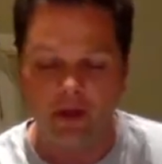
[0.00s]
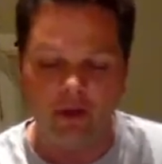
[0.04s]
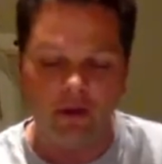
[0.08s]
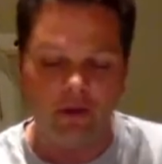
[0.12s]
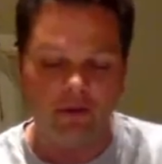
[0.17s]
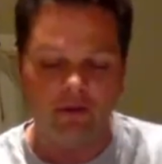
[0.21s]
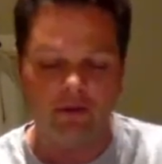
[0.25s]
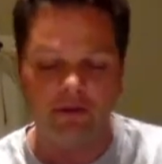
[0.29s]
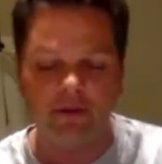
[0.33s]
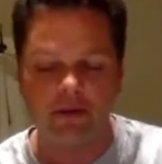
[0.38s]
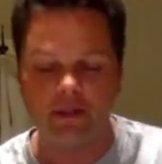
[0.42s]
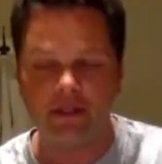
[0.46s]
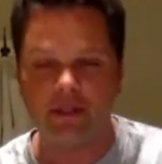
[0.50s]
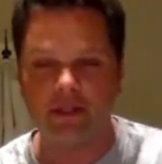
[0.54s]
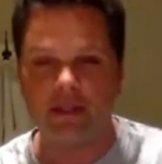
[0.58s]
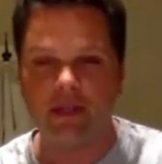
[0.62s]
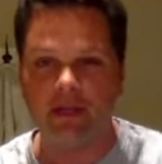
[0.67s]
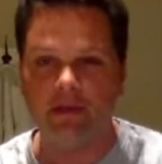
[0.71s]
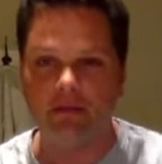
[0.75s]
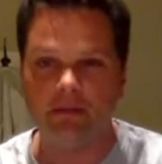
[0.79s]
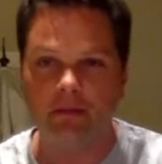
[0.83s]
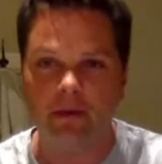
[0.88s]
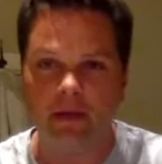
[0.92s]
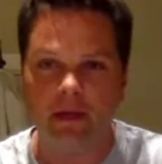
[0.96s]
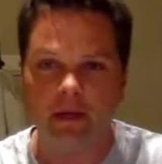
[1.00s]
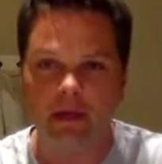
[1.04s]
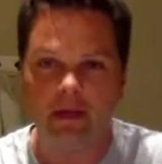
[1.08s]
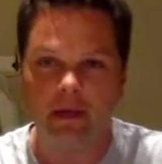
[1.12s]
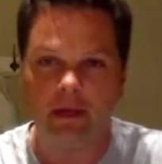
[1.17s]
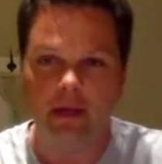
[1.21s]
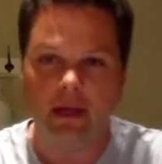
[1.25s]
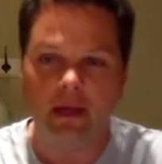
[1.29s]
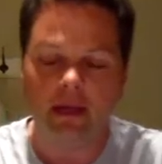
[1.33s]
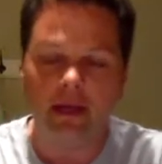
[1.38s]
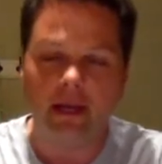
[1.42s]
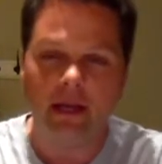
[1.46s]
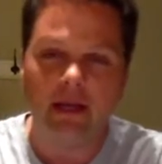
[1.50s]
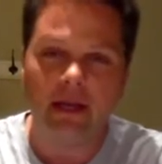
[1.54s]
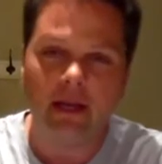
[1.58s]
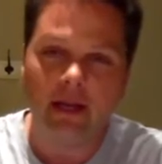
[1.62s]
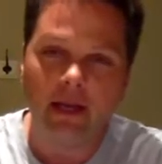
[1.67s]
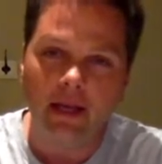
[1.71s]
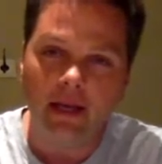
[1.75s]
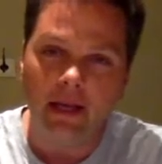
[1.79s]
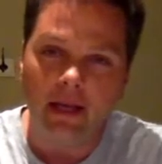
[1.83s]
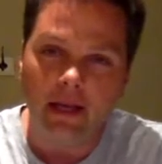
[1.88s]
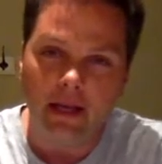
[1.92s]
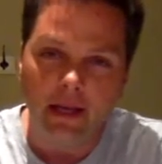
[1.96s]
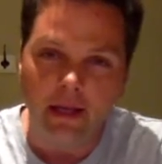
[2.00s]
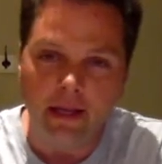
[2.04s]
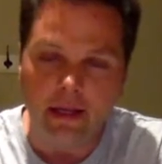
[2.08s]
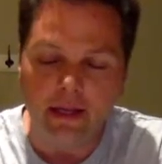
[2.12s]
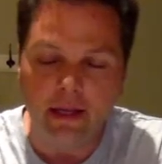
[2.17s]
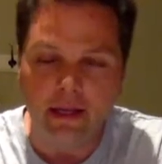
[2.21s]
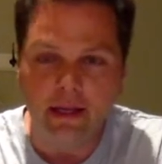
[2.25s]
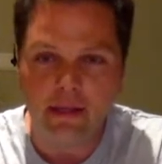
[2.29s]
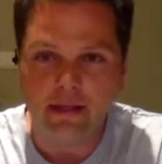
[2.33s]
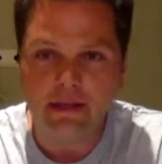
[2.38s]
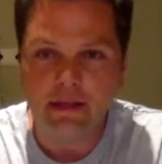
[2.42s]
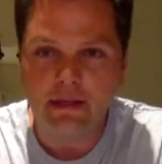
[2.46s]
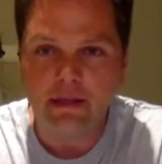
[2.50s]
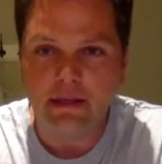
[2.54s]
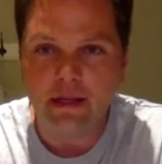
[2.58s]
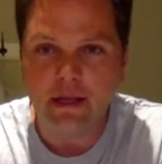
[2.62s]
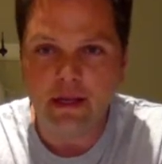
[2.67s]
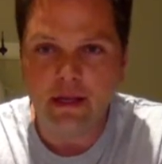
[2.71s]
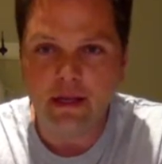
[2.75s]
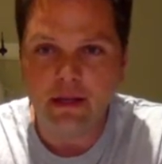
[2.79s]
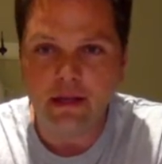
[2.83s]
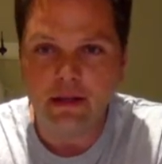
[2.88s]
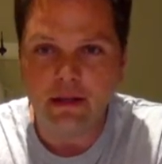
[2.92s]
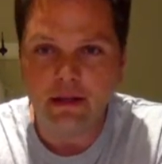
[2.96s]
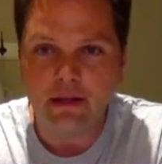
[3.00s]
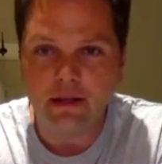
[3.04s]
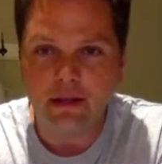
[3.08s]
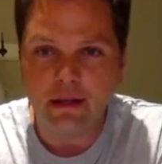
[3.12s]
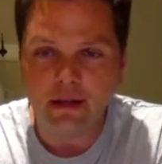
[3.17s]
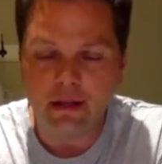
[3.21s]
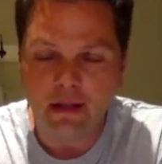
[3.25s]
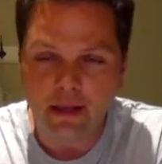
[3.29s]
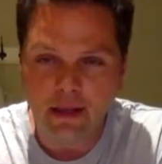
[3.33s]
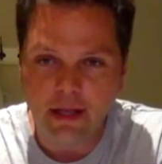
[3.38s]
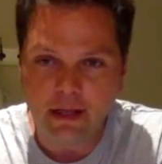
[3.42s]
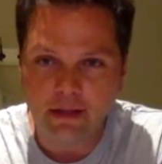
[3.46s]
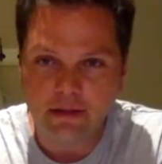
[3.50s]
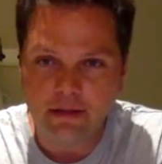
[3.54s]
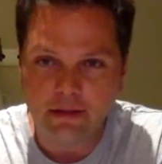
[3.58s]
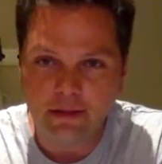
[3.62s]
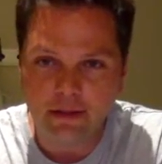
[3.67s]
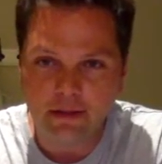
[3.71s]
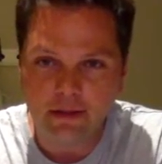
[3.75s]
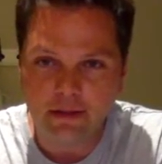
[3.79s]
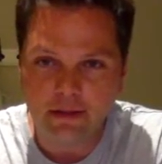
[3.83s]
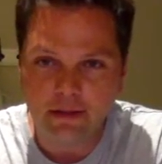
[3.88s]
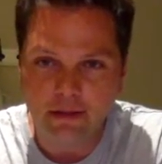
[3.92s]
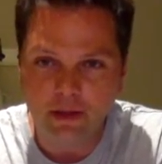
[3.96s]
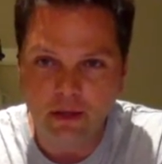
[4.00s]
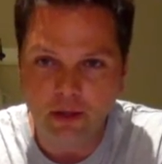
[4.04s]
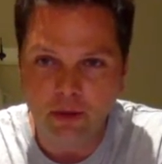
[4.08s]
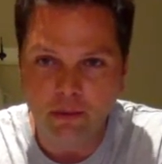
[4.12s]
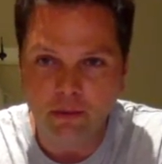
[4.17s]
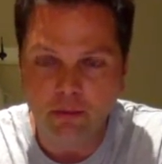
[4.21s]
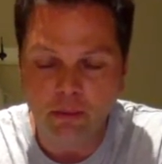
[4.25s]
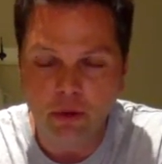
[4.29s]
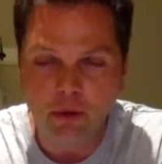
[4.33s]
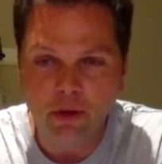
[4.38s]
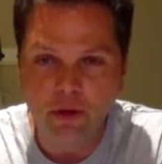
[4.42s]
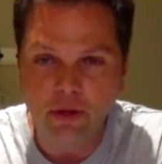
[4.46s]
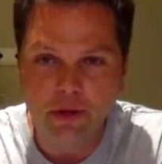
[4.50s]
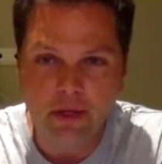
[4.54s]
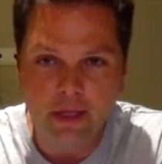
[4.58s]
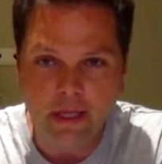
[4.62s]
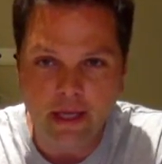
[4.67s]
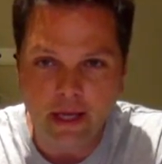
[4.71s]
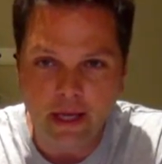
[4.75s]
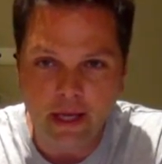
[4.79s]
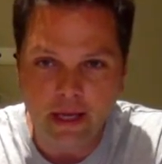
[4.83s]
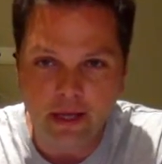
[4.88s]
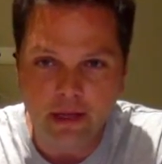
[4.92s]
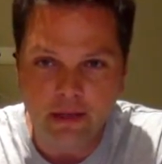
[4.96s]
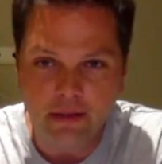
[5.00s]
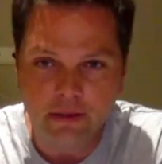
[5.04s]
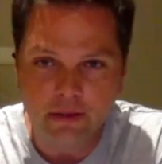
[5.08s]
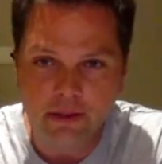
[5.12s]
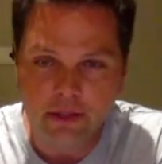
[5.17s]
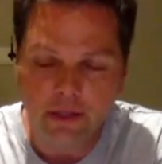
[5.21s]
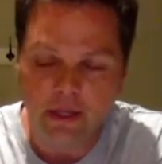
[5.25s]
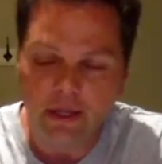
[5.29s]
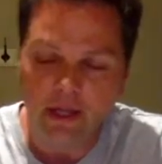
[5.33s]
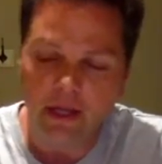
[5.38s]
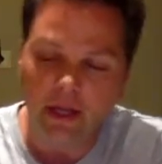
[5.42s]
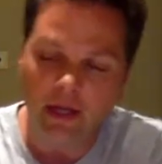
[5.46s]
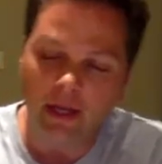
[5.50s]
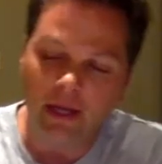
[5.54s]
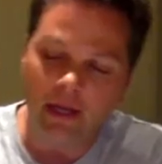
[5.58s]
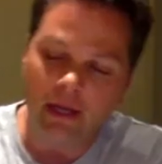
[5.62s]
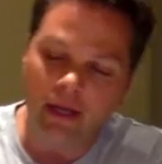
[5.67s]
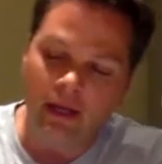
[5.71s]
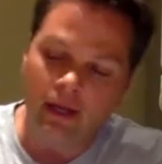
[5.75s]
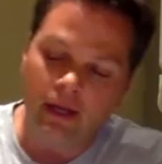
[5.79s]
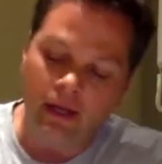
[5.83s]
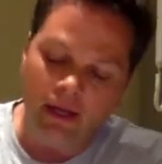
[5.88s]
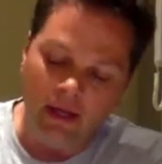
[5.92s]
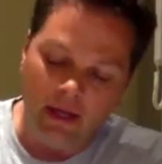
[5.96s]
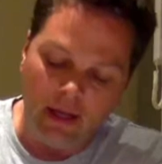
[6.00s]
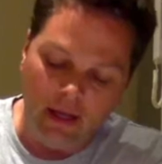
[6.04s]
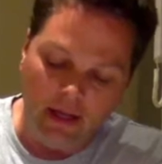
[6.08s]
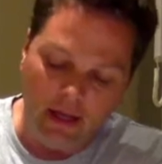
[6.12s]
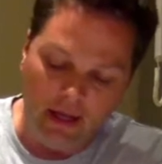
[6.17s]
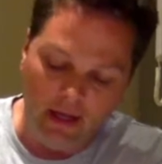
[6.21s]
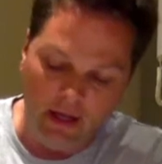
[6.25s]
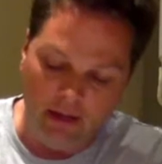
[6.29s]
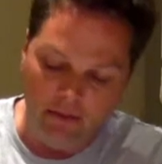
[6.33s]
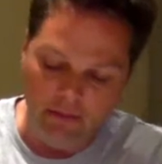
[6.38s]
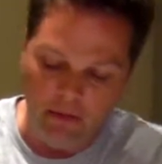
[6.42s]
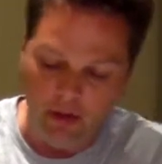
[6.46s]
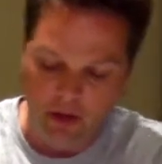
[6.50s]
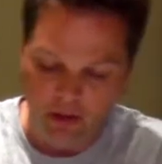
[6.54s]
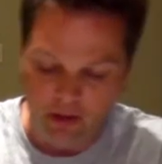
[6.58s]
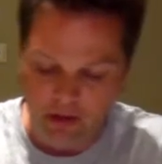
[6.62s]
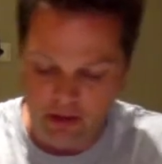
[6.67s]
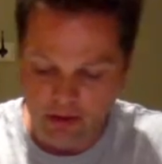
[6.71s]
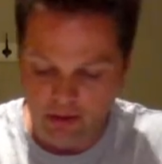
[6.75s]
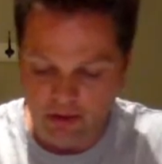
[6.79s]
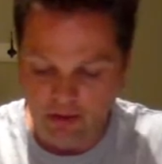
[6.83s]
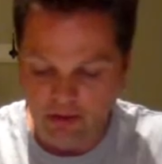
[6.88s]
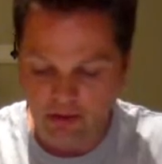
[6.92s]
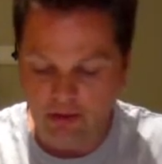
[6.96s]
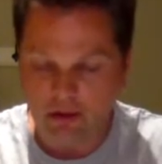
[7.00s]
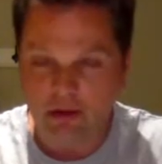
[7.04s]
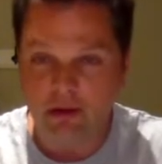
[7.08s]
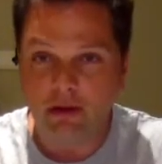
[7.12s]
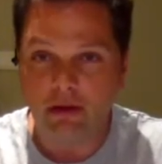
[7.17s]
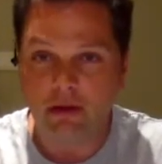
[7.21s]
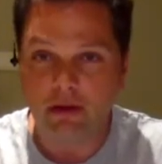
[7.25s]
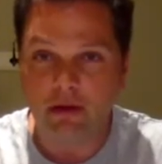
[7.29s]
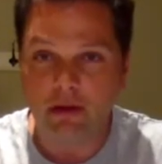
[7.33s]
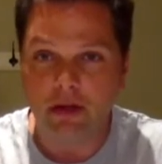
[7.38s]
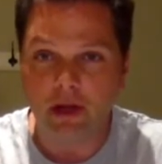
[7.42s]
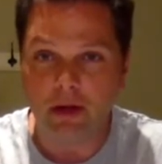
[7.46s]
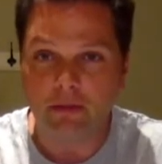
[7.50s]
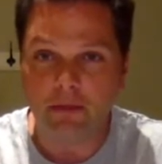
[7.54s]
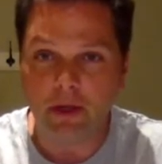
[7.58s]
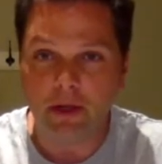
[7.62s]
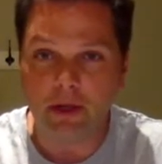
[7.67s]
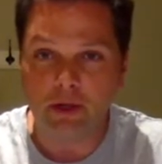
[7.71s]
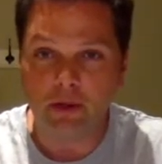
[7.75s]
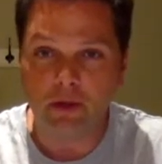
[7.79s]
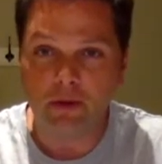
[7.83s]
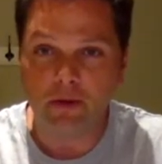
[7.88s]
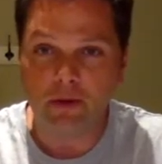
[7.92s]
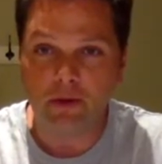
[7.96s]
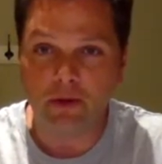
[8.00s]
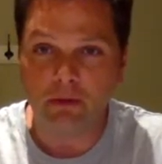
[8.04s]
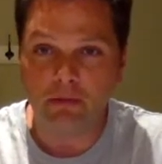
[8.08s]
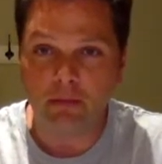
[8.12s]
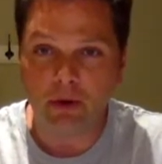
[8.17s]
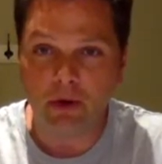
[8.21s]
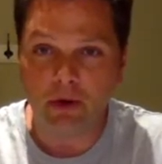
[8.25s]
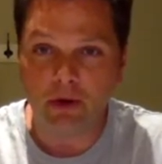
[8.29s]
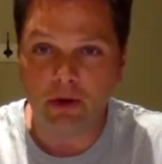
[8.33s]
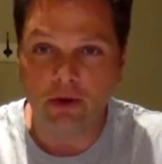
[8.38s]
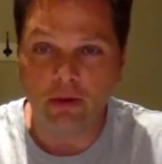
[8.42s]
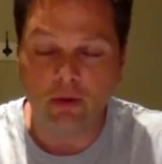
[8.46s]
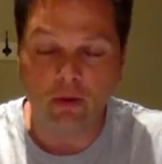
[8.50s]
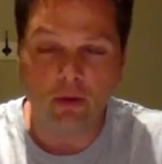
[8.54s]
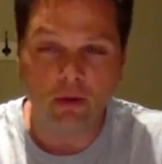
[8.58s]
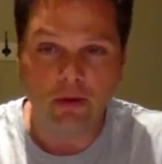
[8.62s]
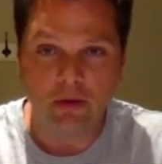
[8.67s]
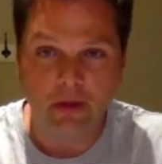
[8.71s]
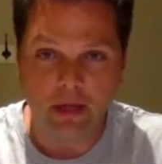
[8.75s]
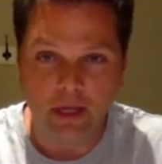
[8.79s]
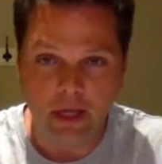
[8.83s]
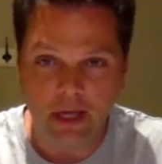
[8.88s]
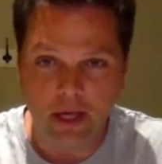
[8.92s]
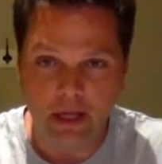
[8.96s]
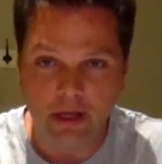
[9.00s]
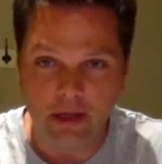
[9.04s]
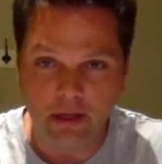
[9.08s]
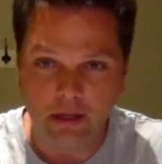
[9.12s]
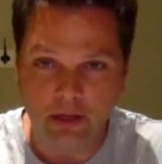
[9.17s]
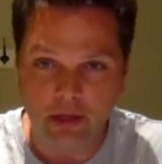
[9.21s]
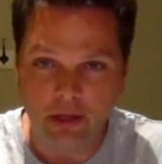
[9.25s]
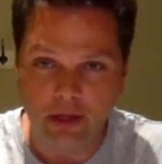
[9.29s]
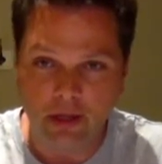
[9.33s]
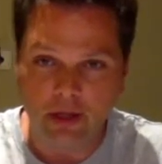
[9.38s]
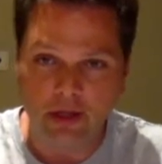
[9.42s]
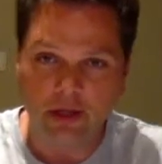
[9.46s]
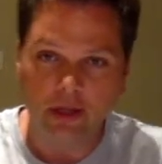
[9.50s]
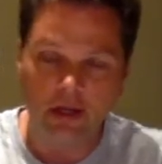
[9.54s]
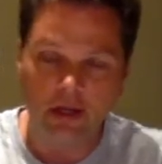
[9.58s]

First up, it's a classic, the bird in the cage. Although I'm not using the bird or the cage,